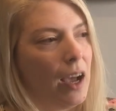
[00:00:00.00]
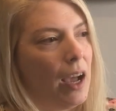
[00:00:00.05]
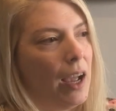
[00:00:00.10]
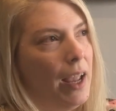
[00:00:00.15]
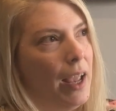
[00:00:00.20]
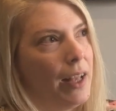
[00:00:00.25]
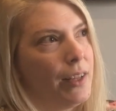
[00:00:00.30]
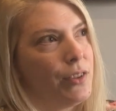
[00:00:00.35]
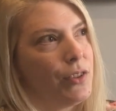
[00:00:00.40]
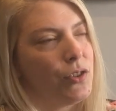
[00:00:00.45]
I
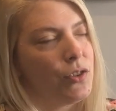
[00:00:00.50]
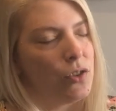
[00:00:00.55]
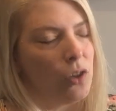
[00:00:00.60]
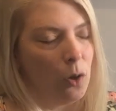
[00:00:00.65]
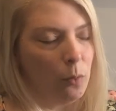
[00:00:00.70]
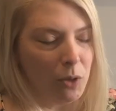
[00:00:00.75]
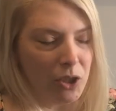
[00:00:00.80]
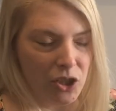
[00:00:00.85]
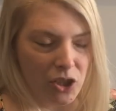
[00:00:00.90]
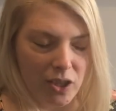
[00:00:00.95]
had
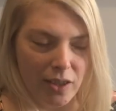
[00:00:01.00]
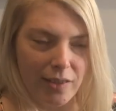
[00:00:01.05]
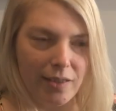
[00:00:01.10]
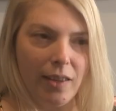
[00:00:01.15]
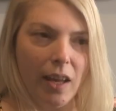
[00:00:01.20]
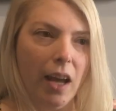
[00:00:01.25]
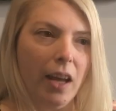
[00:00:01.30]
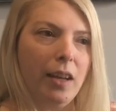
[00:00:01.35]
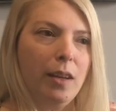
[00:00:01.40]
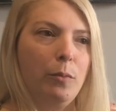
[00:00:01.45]
so much
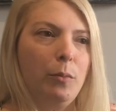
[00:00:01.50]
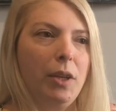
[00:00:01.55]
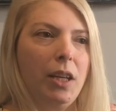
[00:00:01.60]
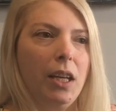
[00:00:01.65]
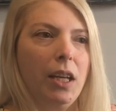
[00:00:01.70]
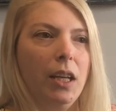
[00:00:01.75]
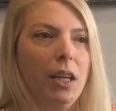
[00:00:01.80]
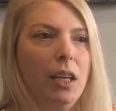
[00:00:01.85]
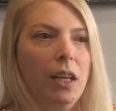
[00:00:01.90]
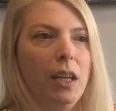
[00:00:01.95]
inside of
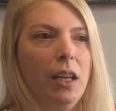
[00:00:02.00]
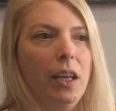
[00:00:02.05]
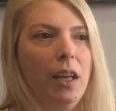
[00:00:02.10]
me.